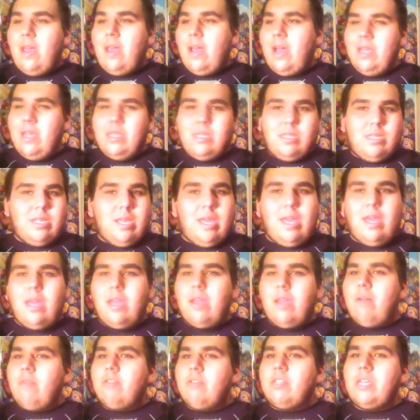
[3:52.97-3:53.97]
I
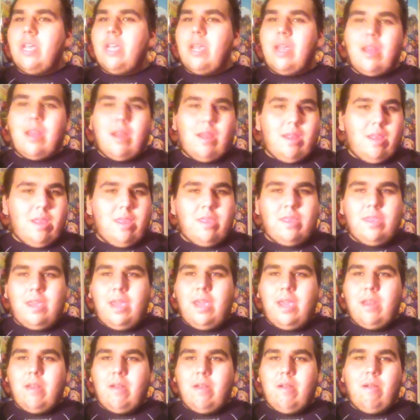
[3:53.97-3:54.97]
say go check it out in
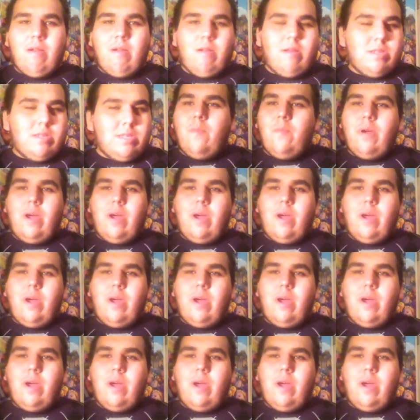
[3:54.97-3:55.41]
theaters.